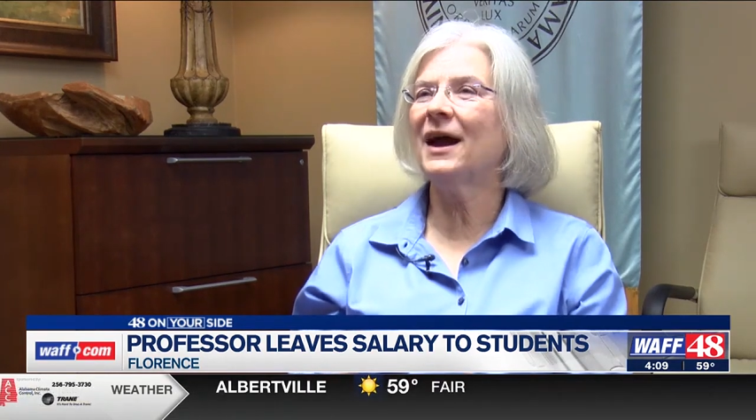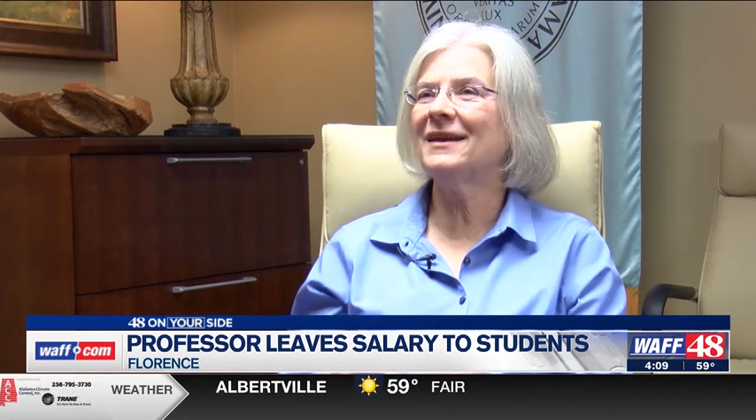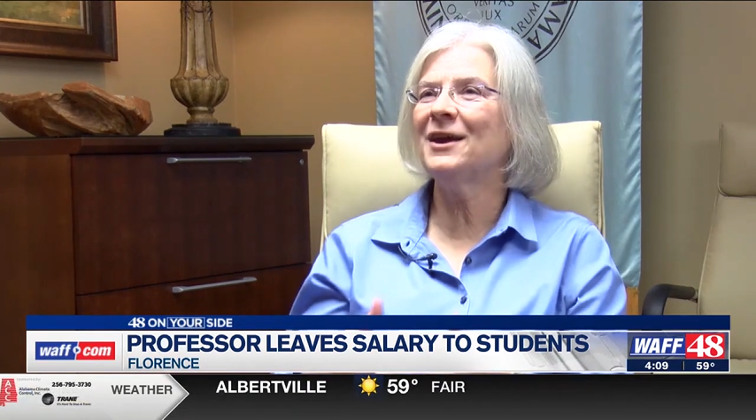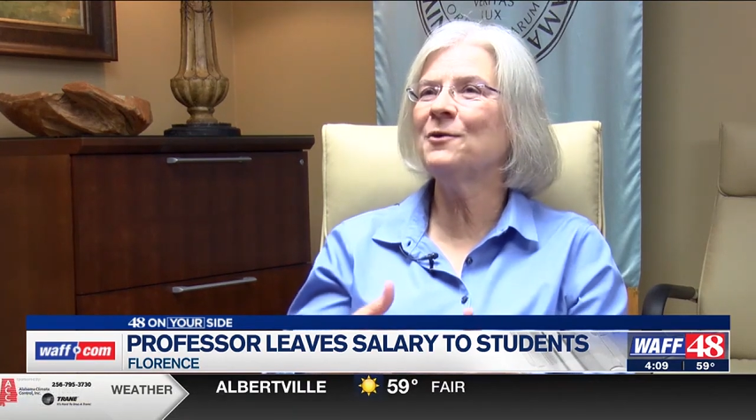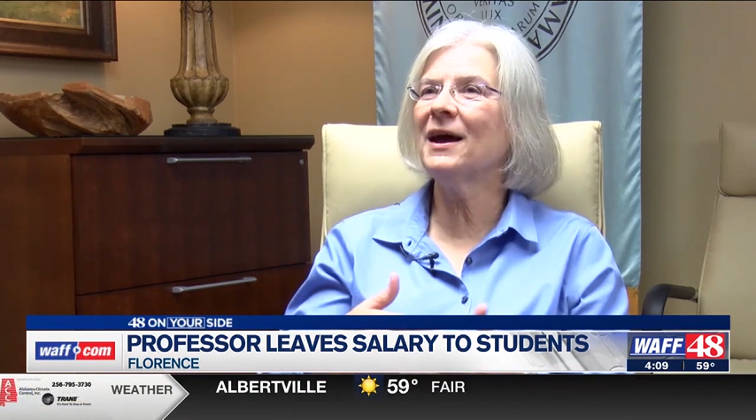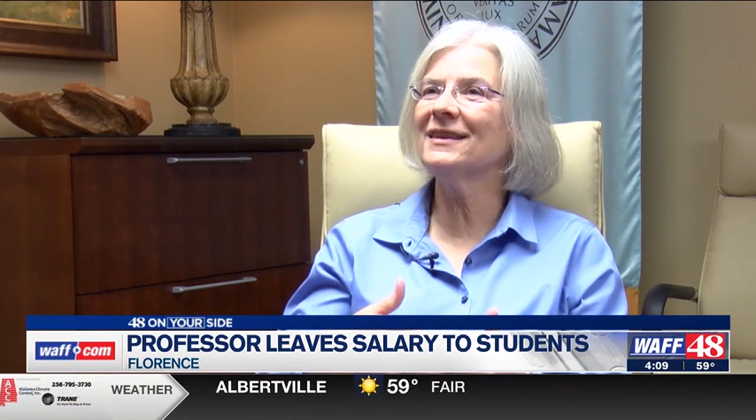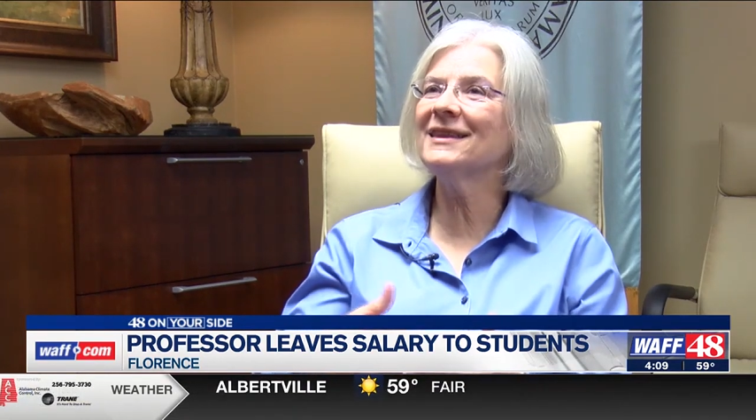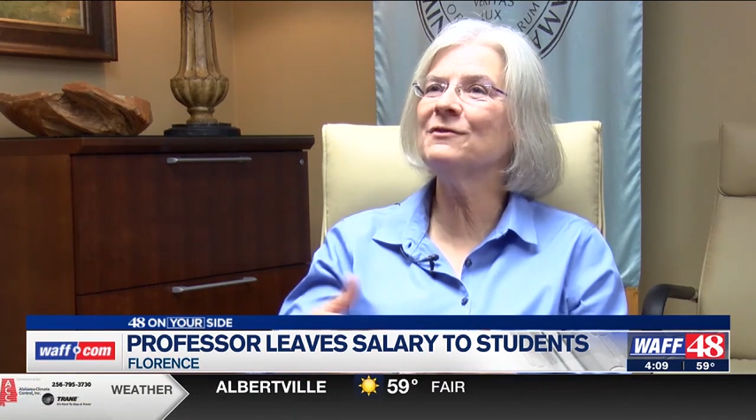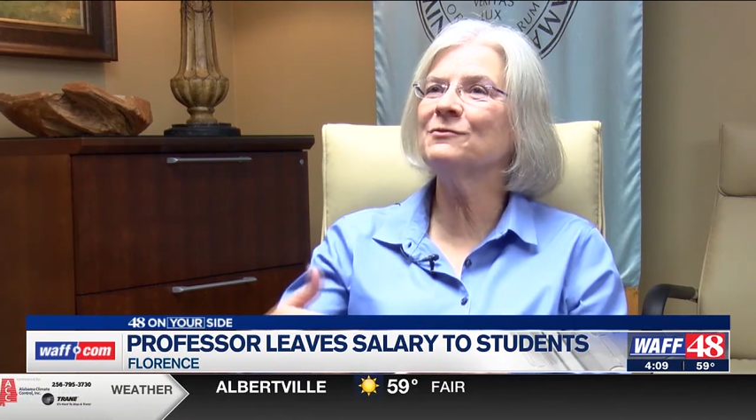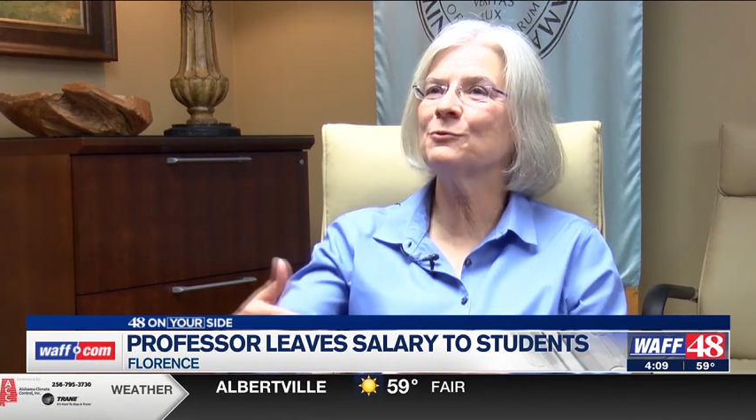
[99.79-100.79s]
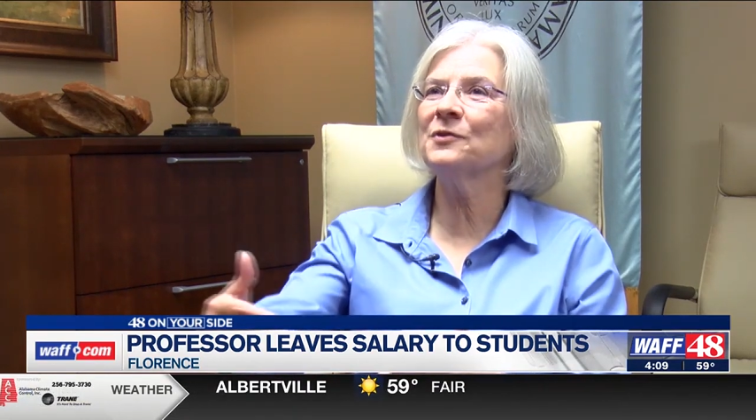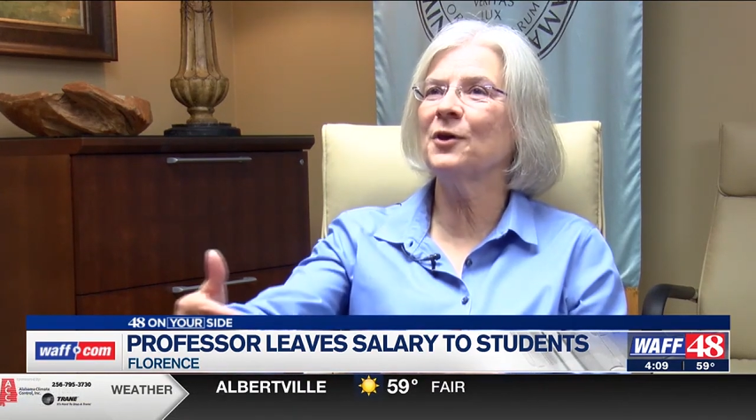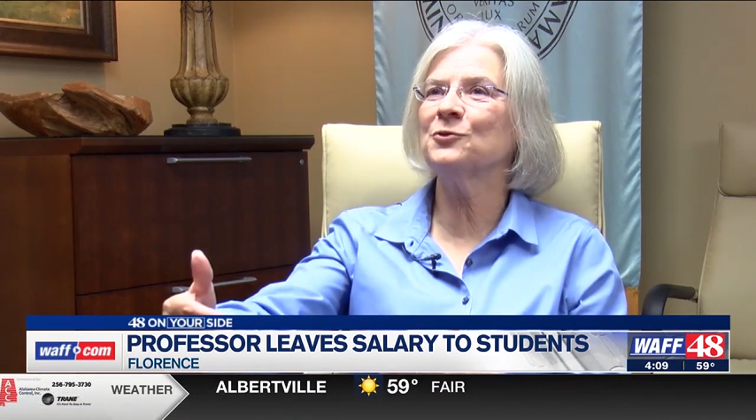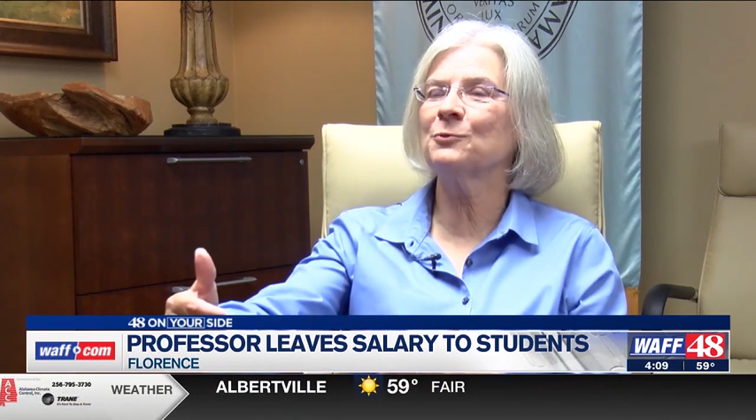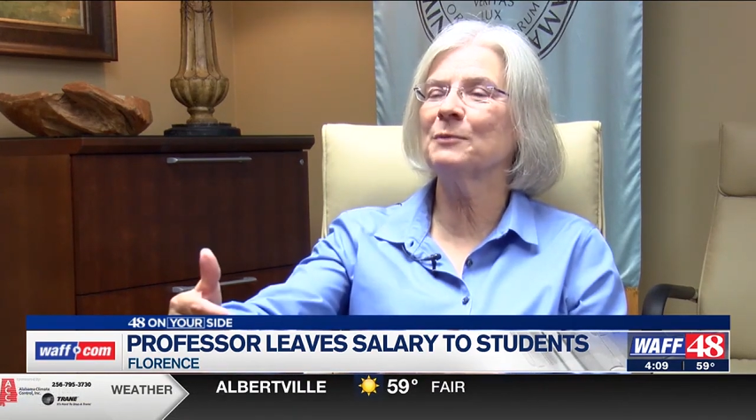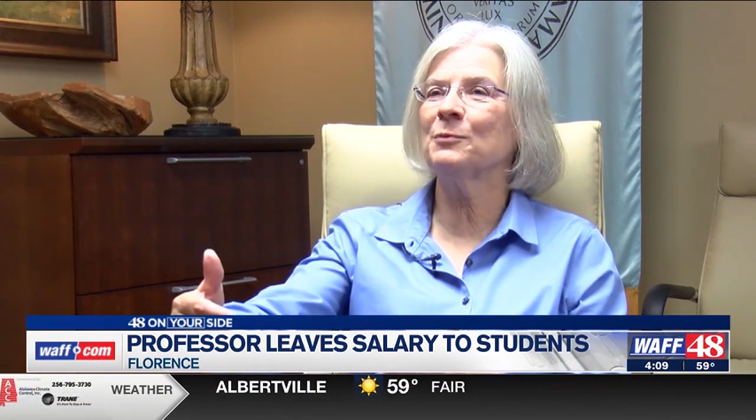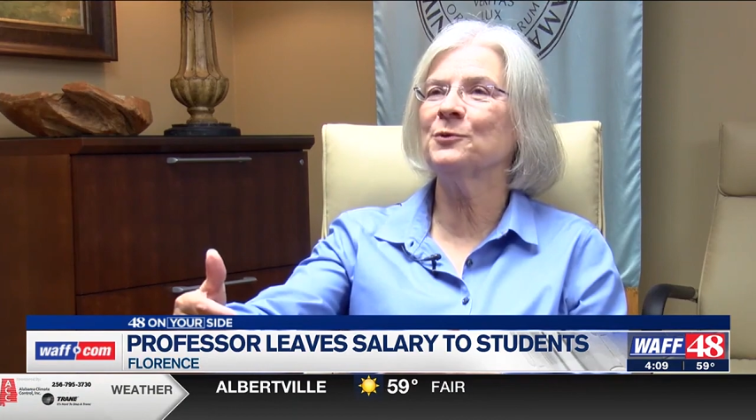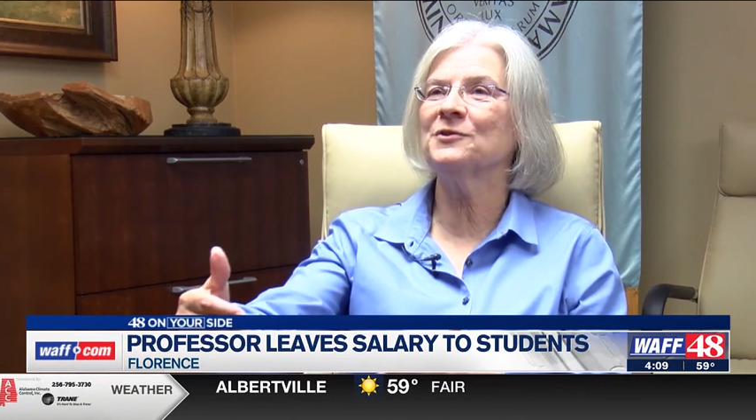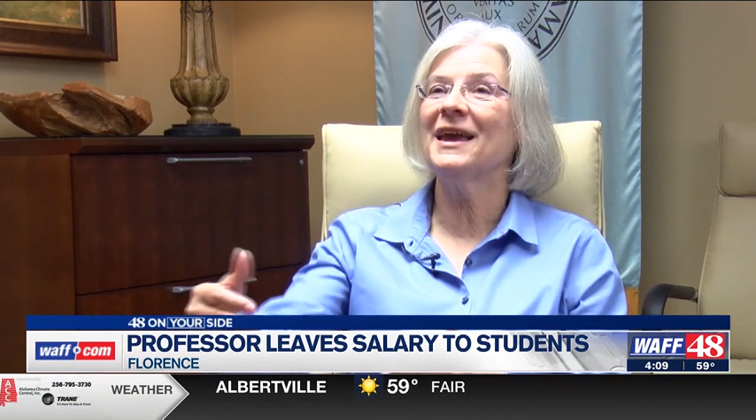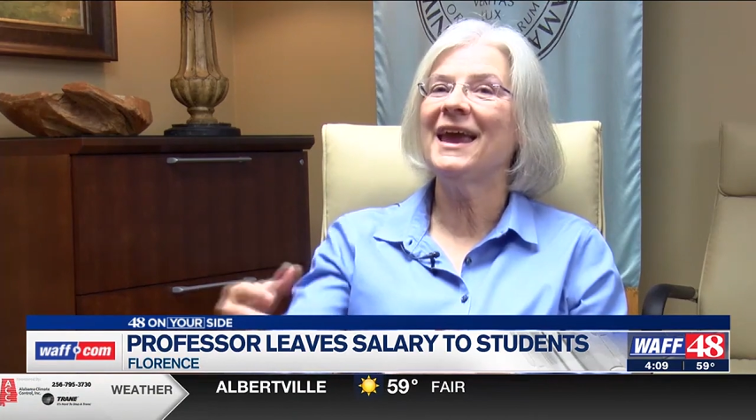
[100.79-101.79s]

I know I lived through those ripples.